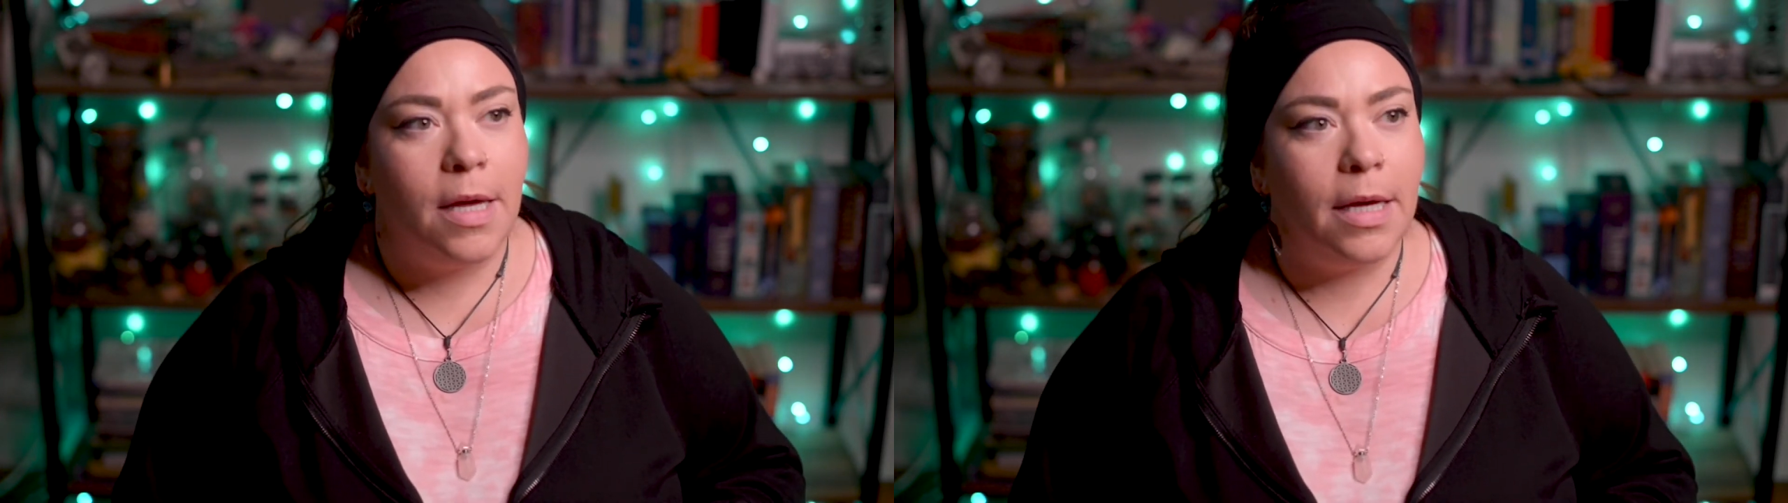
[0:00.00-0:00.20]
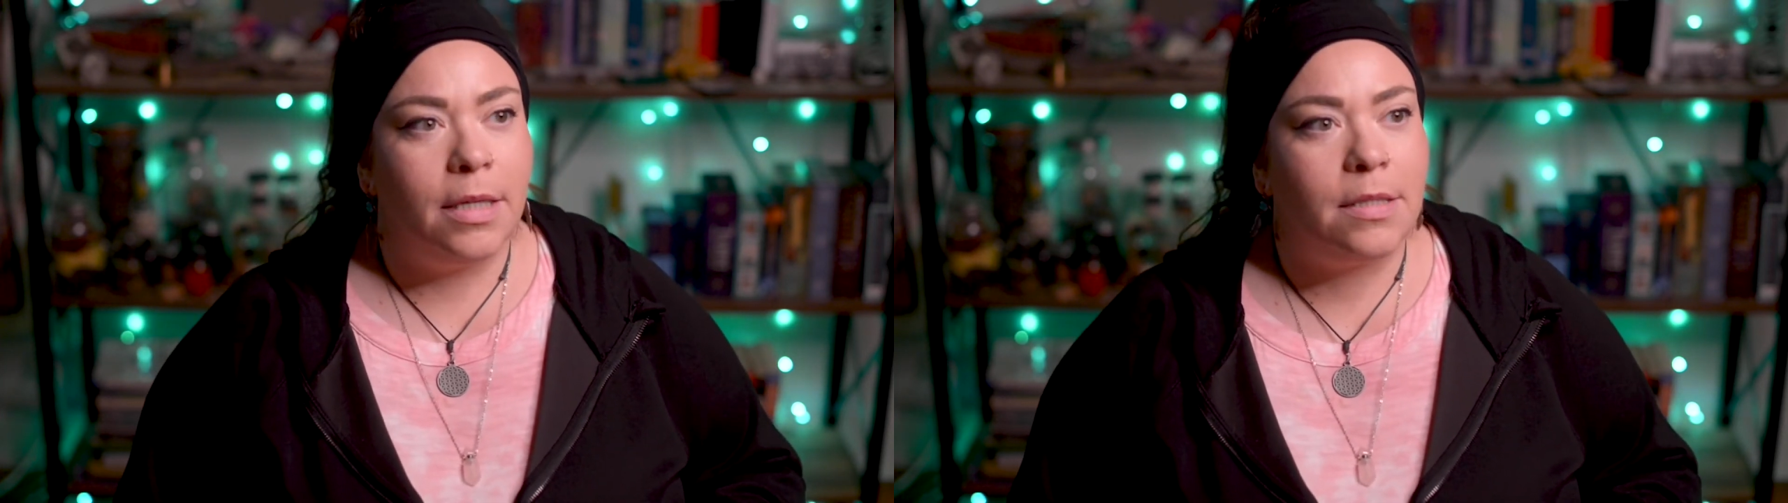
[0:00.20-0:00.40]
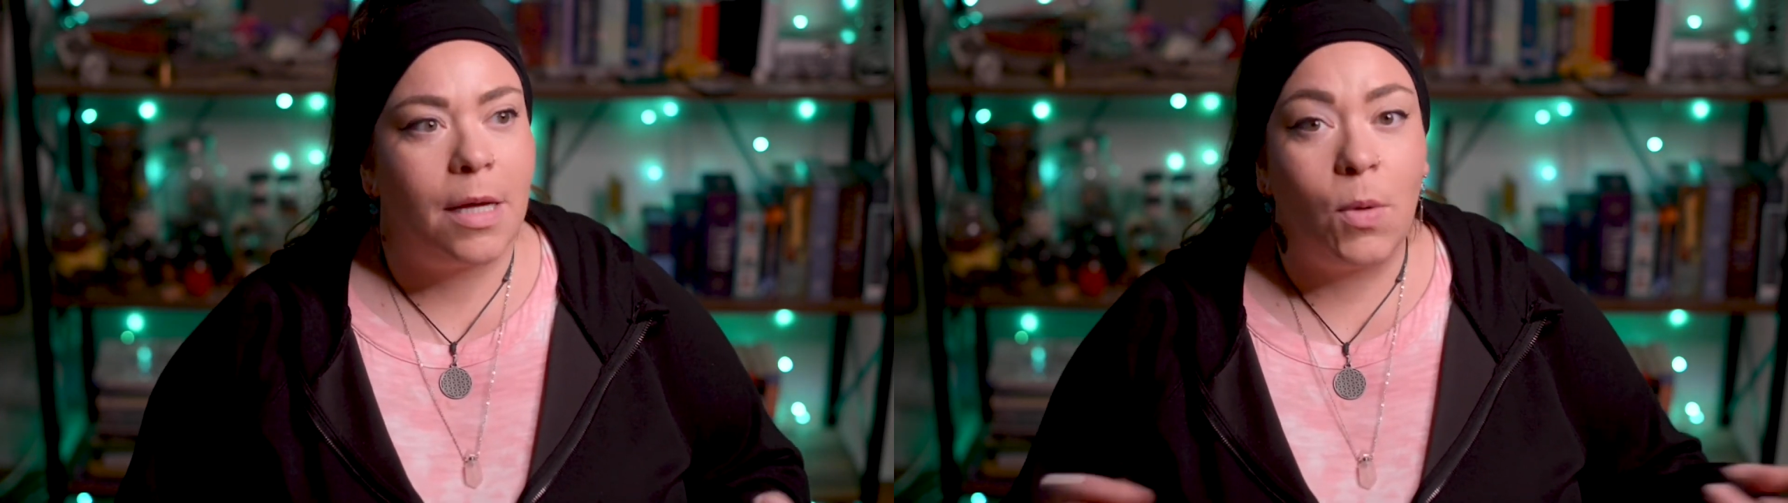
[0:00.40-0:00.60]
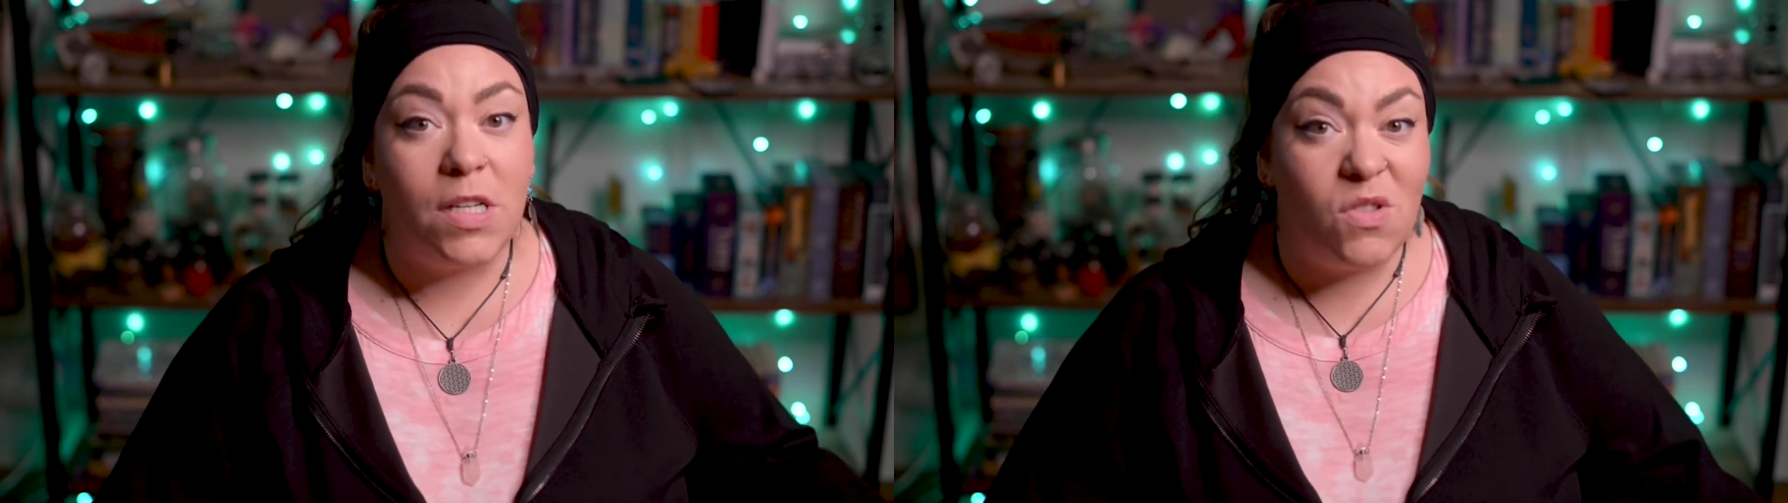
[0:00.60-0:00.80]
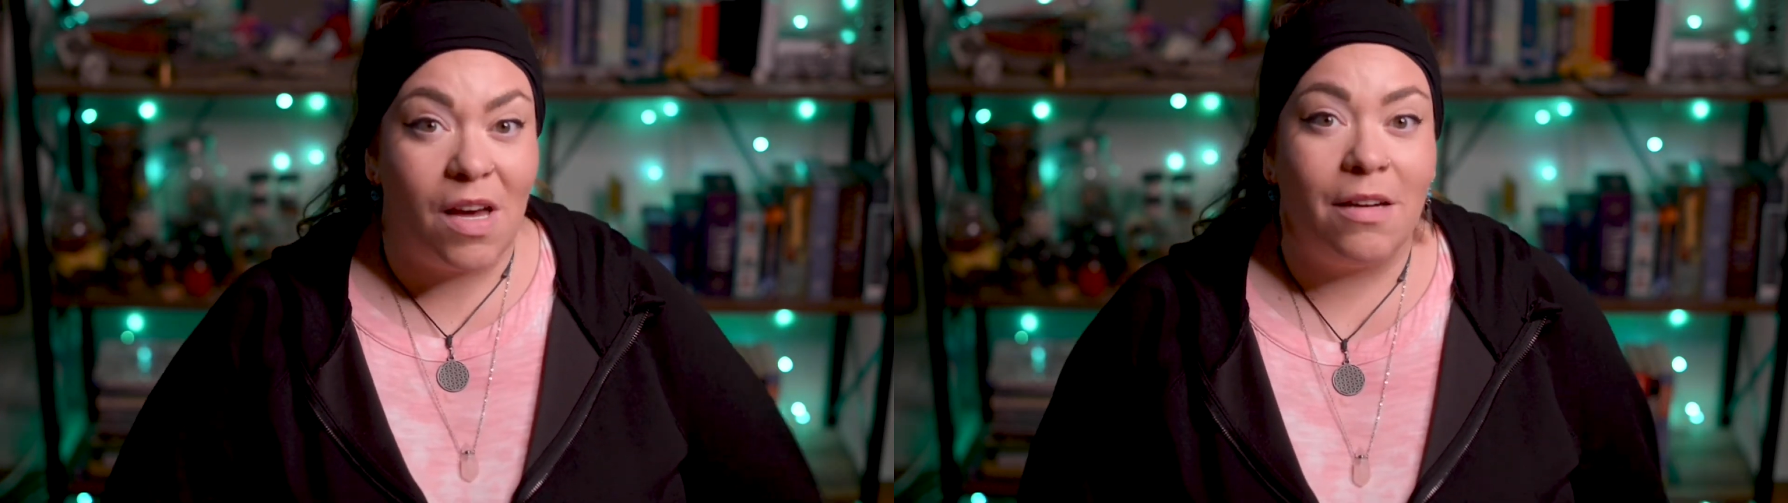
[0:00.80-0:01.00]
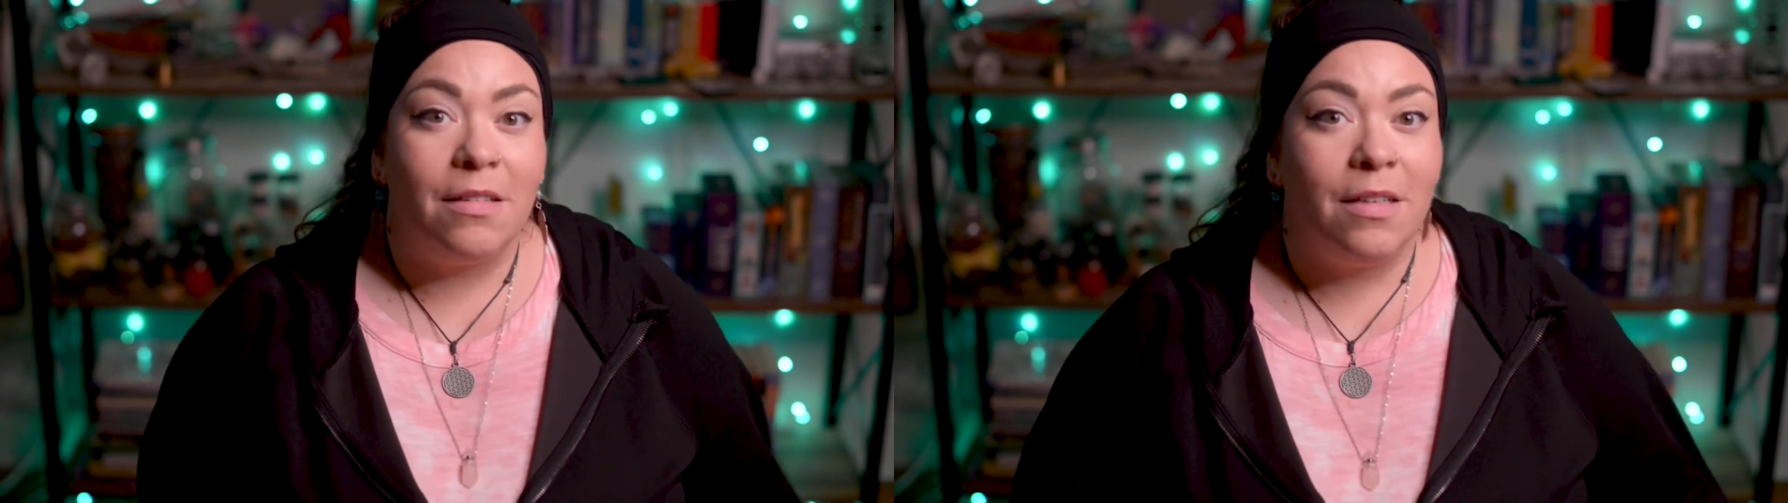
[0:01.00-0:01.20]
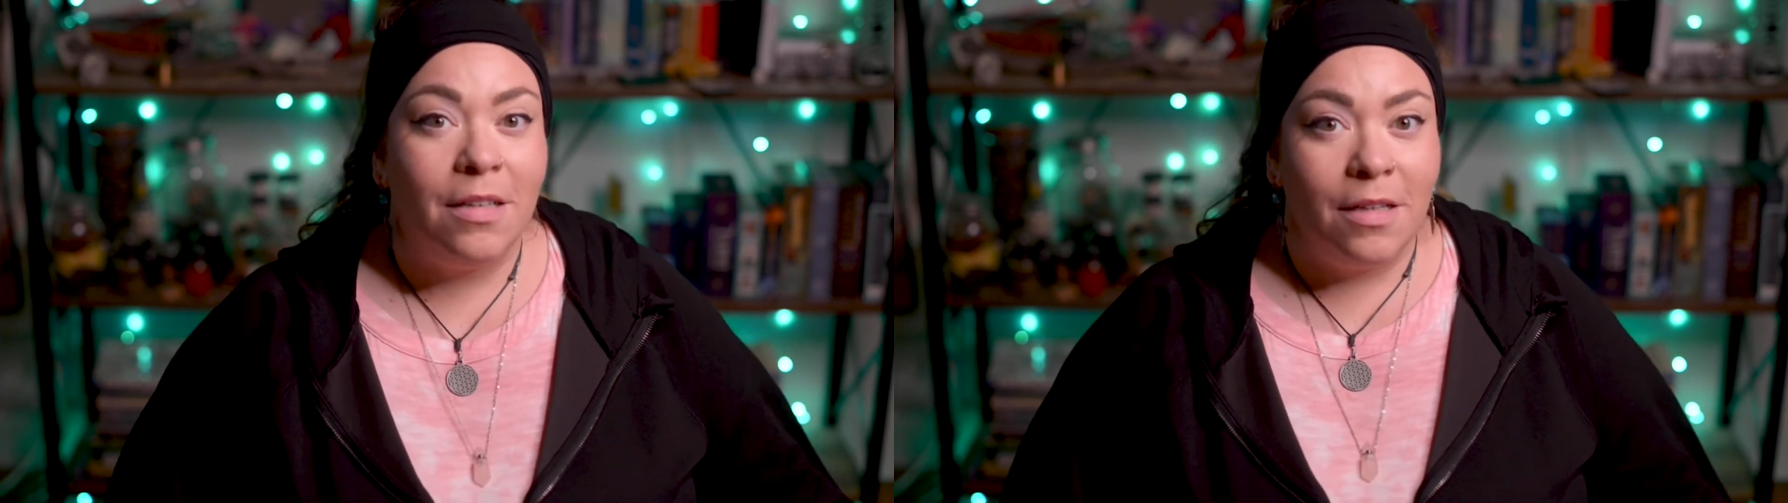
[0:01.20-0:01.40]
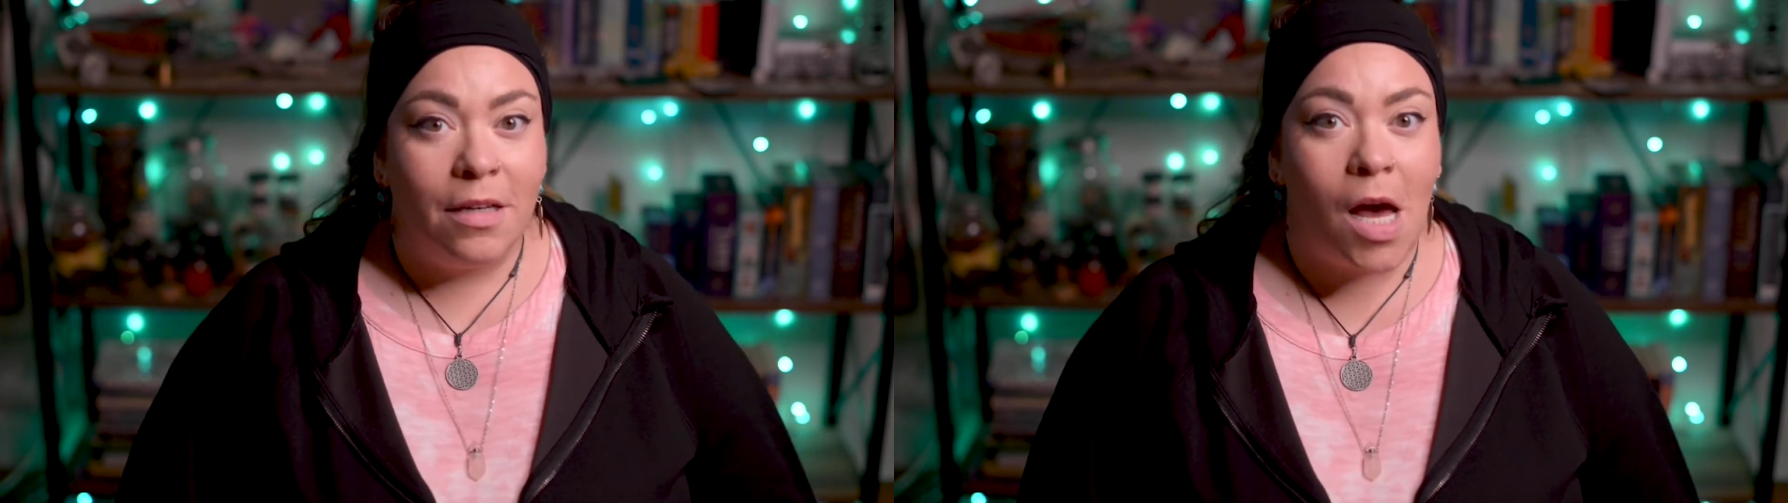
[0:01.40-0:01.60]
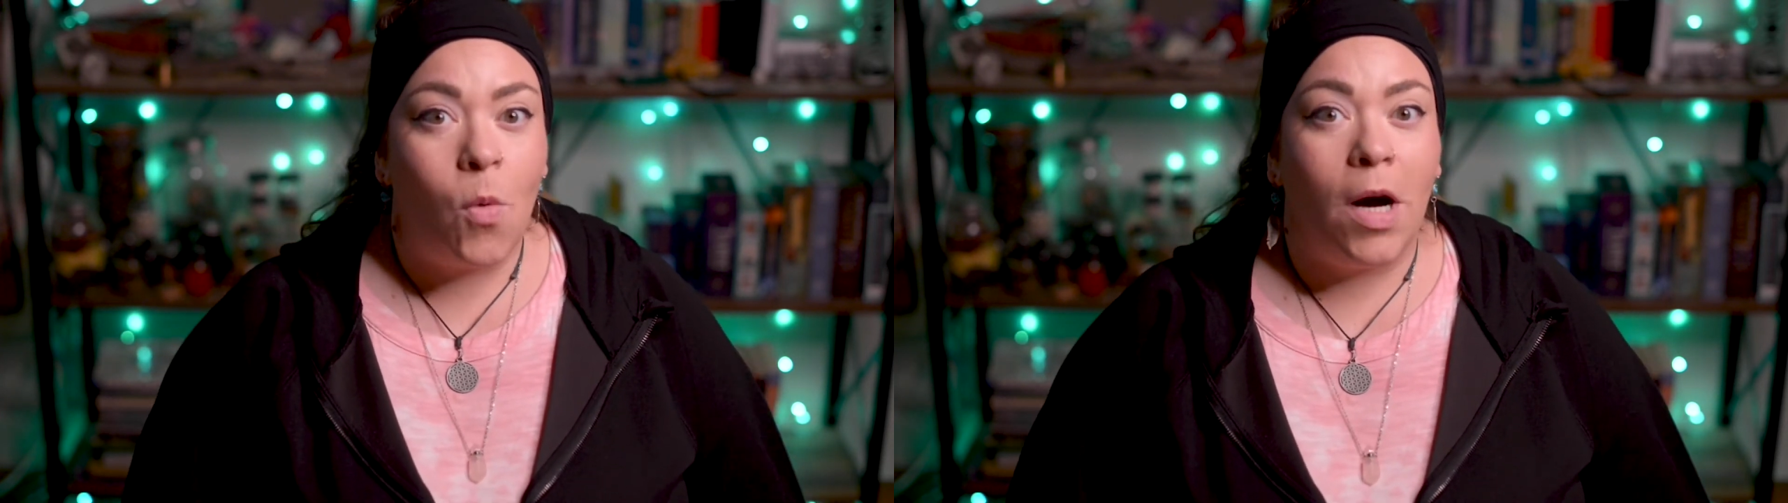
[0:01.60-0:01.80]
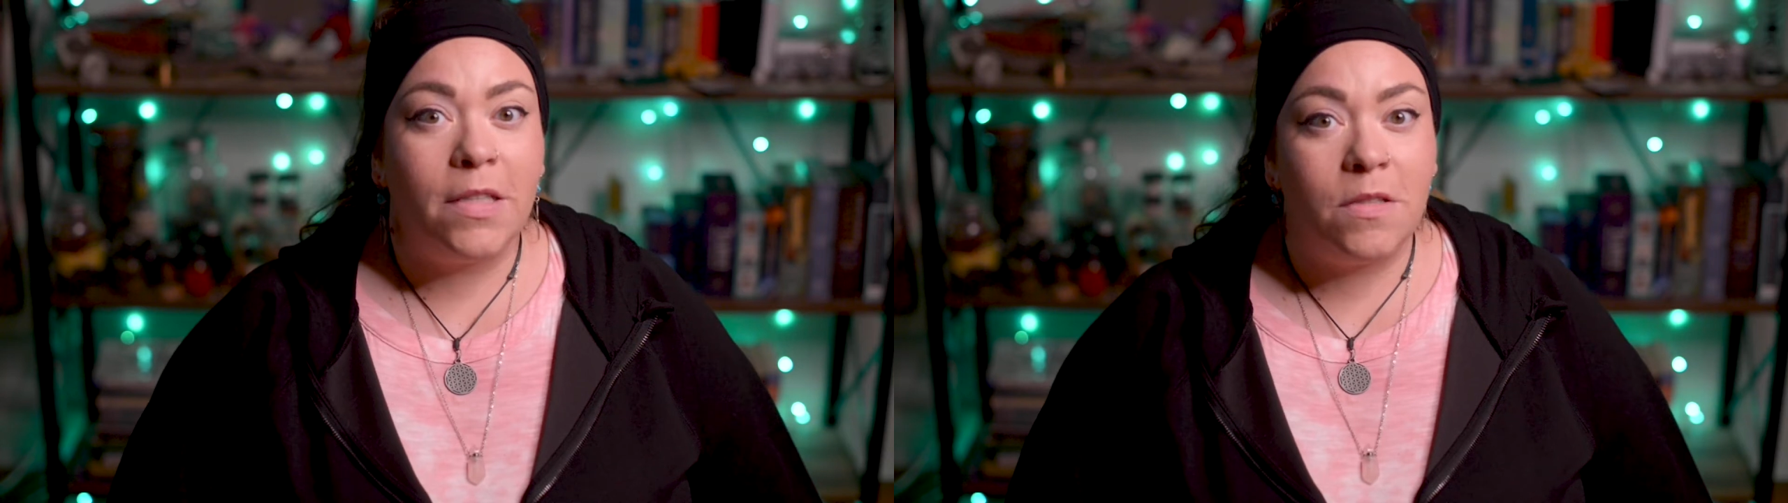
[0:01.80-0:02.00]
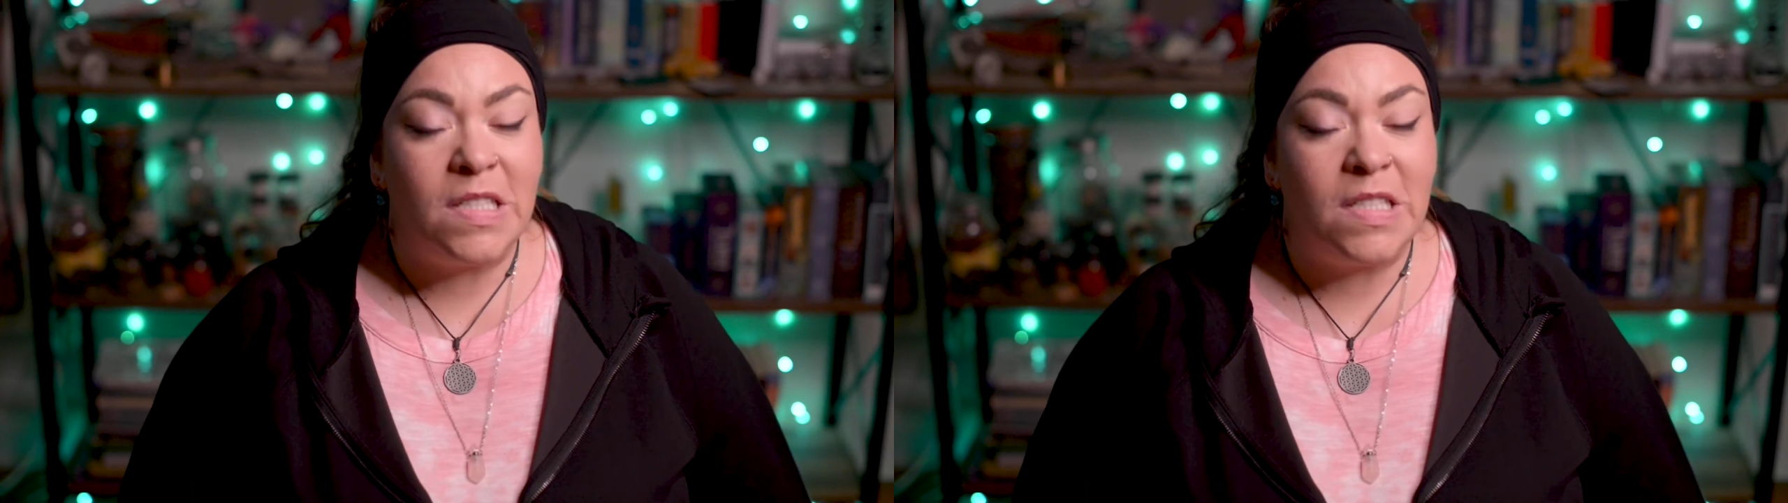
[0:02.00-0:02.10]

And I don't wanna do that. I want to